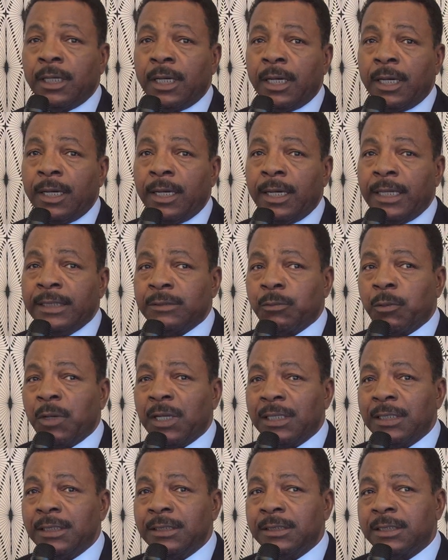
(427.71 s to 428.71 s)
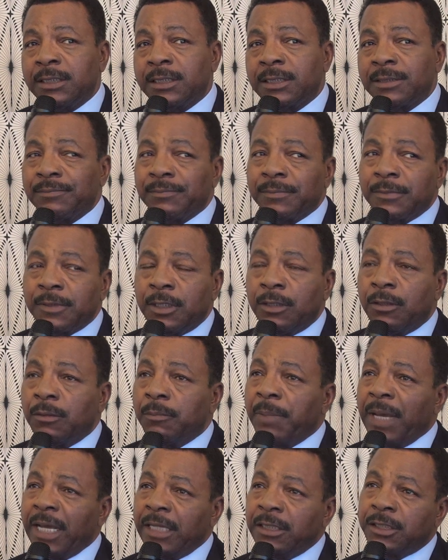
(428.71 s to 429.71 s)
as well as
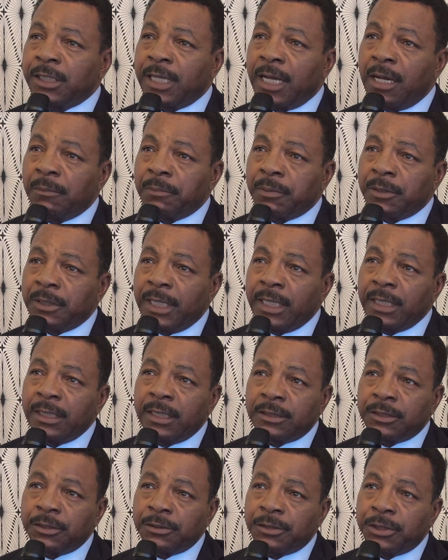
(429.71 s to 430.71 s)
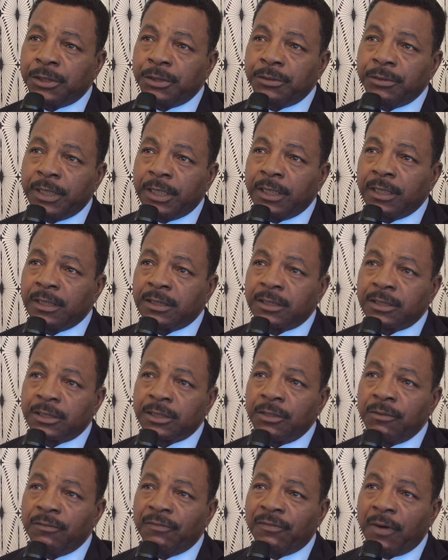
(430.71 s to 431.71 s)
page count per day that you're shooting is
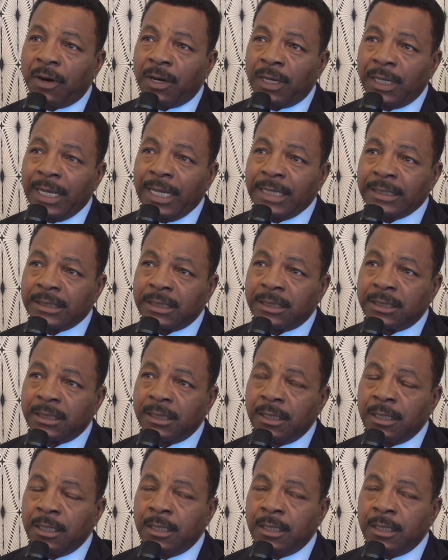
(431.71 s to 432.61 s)
so far less.